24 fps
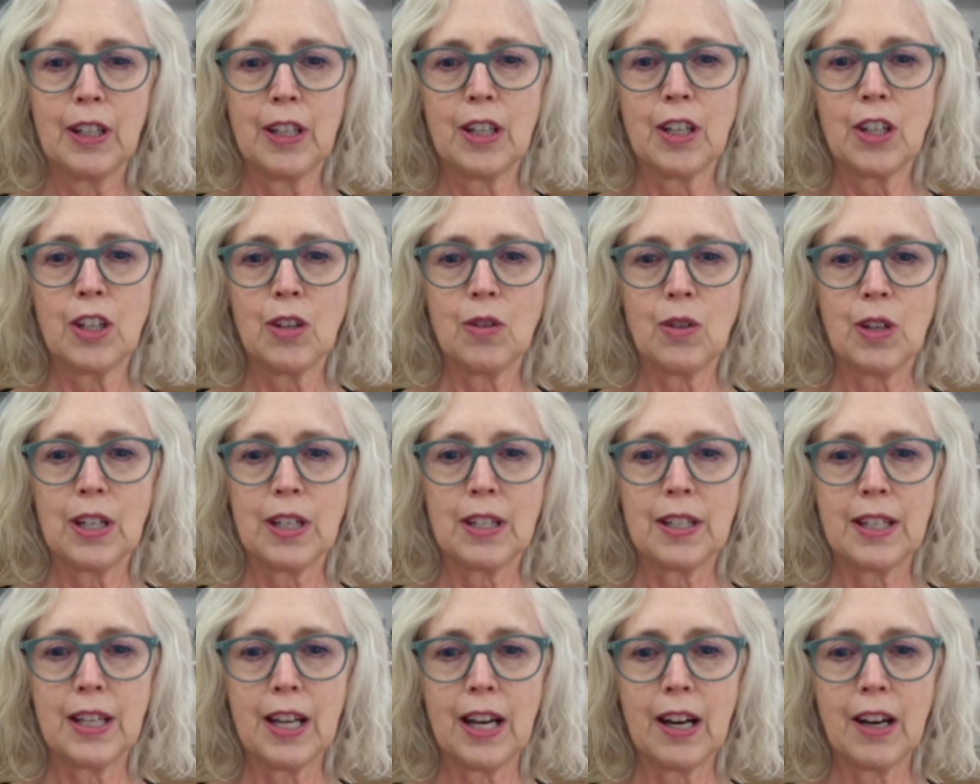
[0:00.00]
You knit
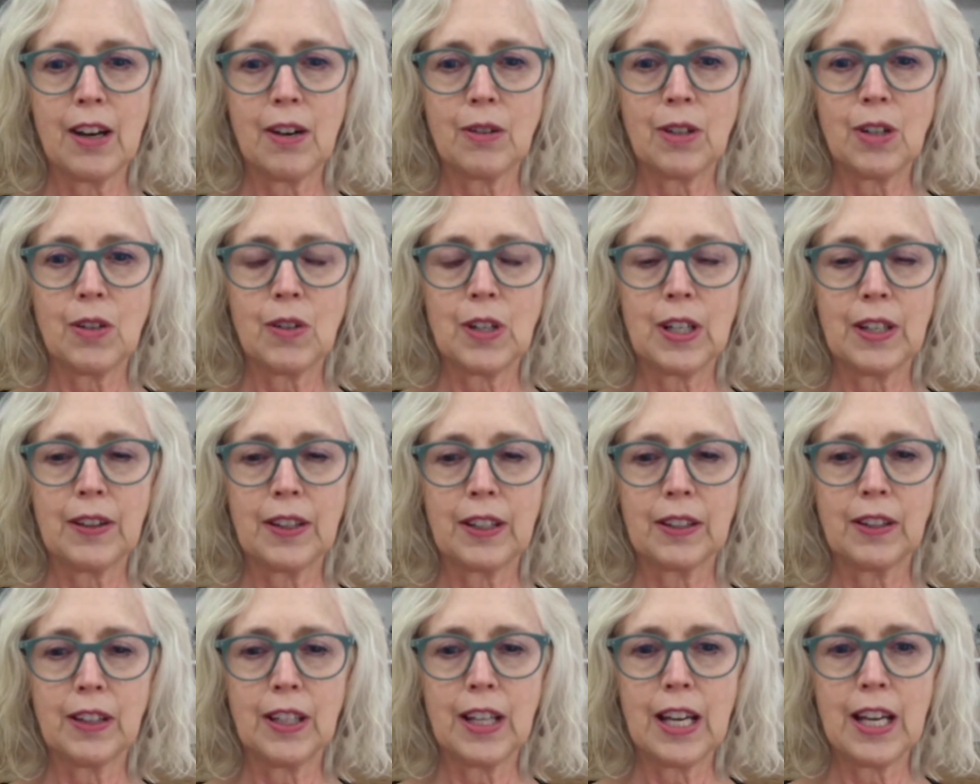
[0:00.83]
down, you knit the
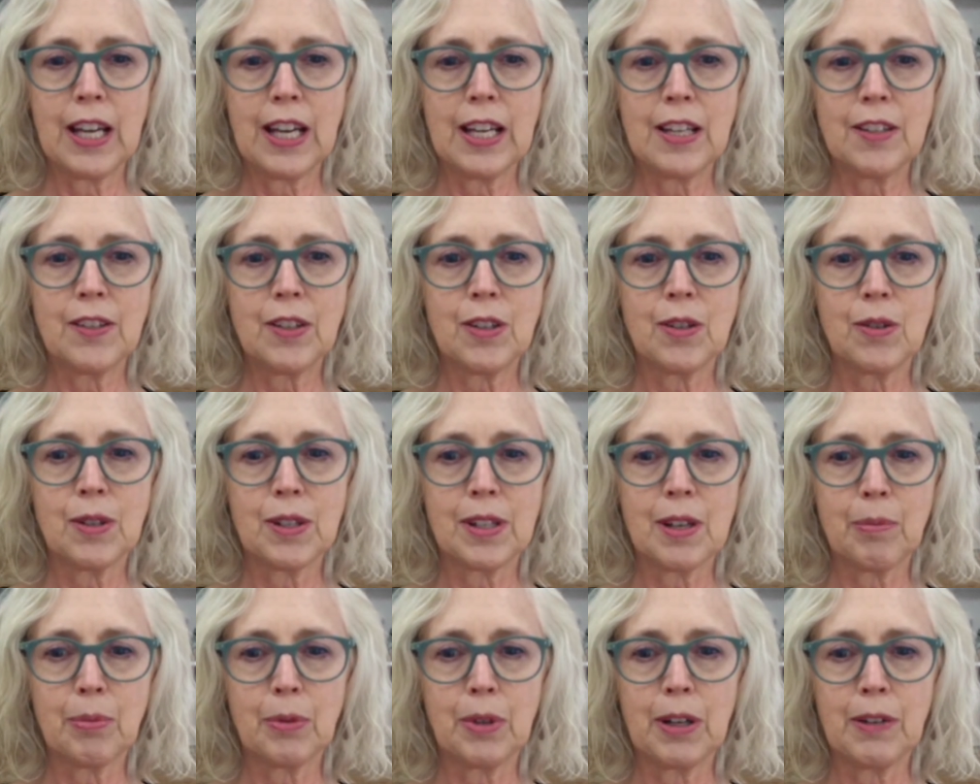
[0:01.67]
lace, you
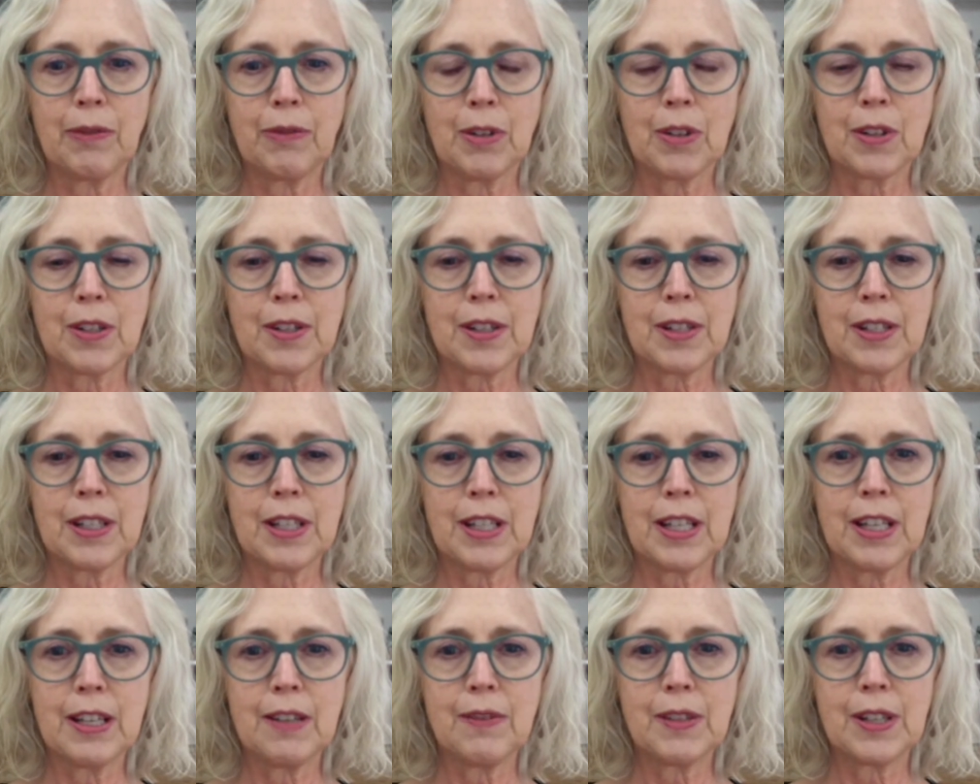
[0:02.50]
separate for the
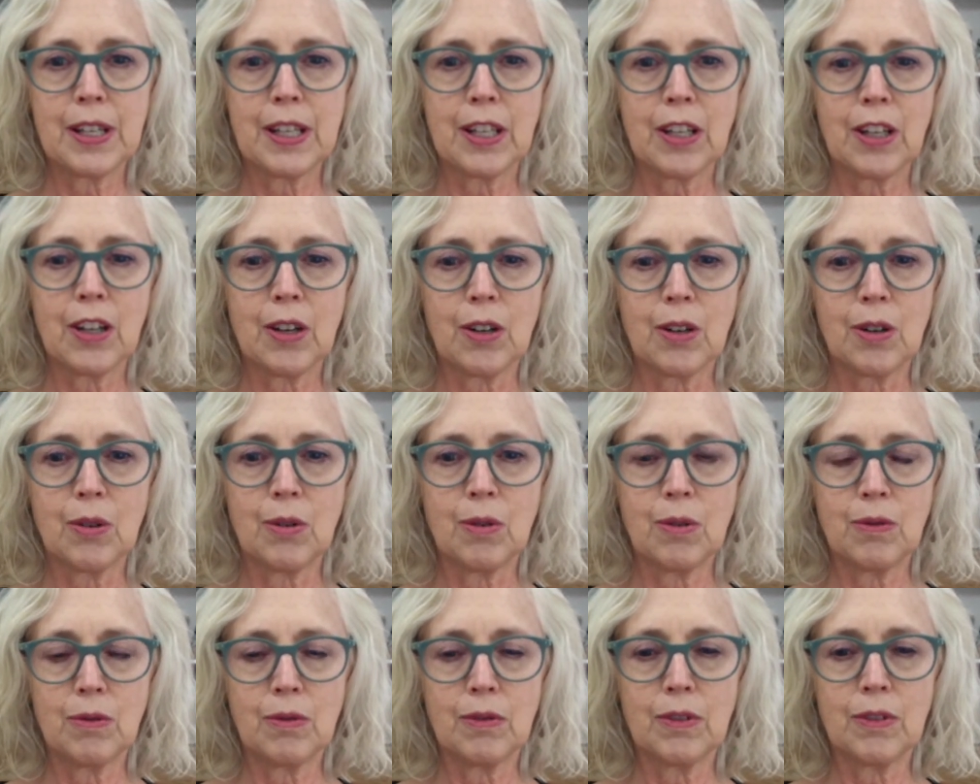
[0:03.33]
sleeves and
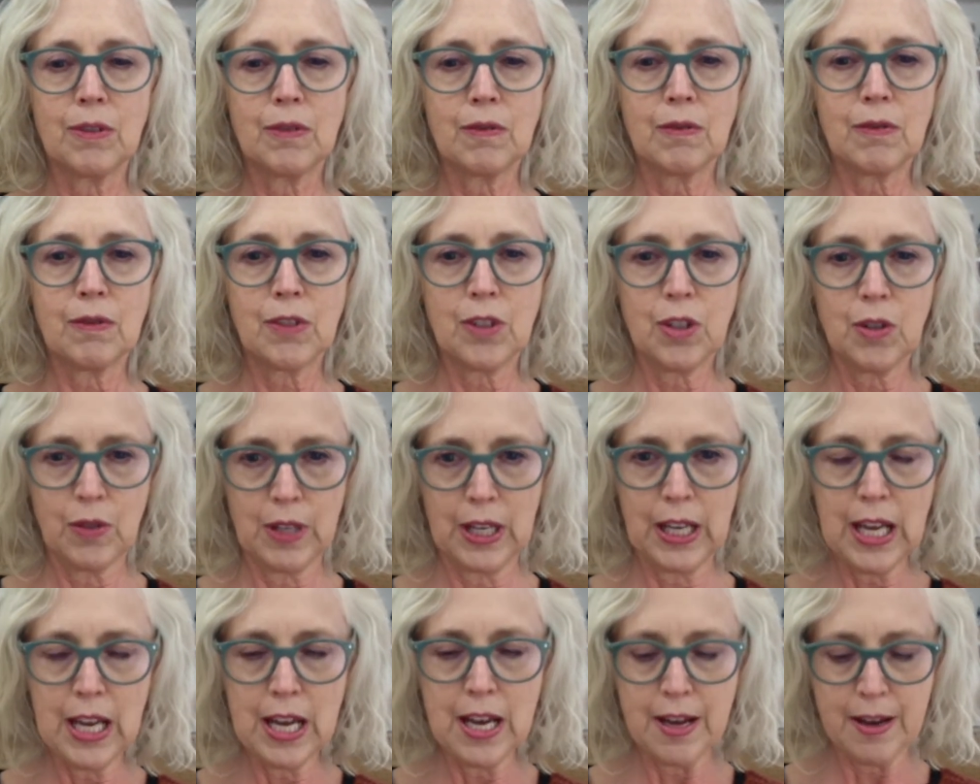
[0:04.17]
go to the
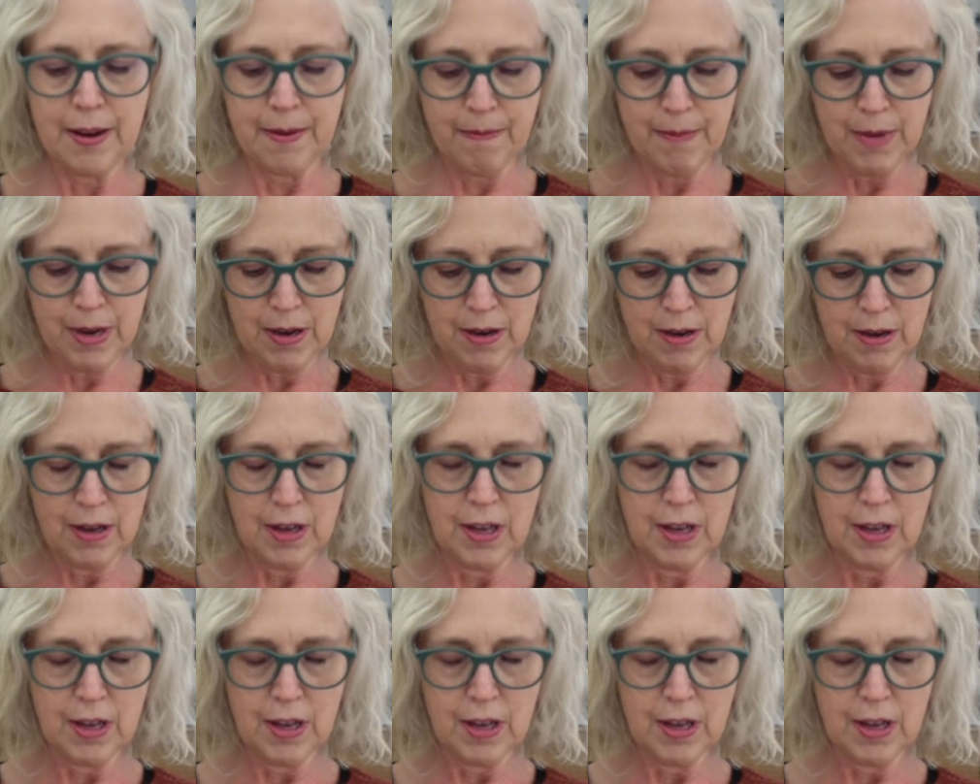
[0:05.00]
hem.